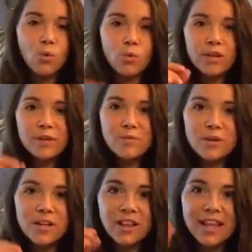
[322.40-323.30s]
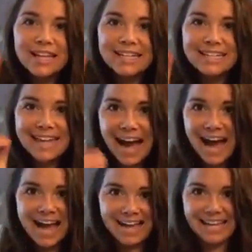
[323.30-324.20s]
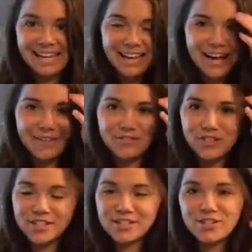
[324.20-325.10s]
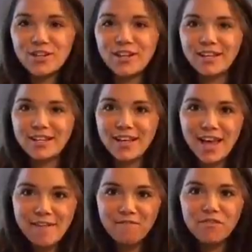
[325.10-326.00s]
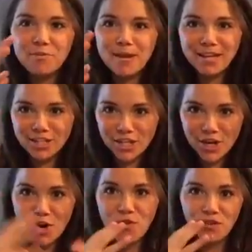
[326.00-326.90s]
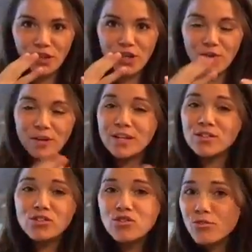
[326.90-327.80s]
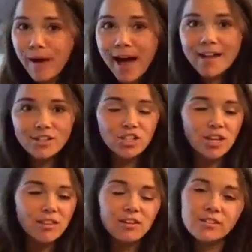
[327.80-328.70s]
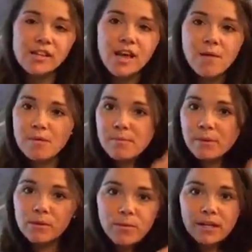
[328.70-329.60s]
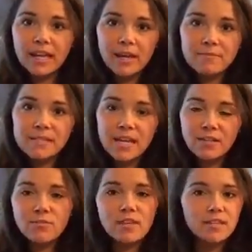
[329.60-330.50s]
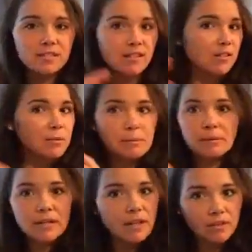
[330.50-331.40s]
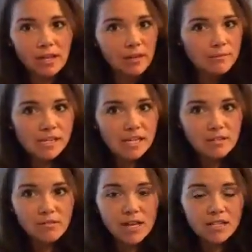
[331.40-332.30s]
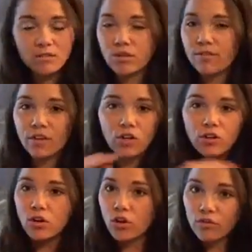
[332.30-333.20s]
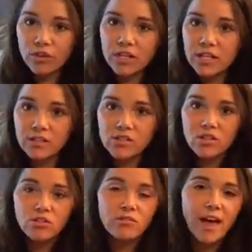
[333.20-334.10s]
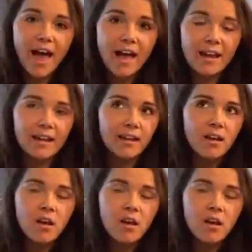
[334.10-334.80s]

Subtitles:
we will die of just information overload. It's too much. And there's people in one camp saying do this, and there's people in another camp saying do this, or you have a girlfriend who tells you to do that, and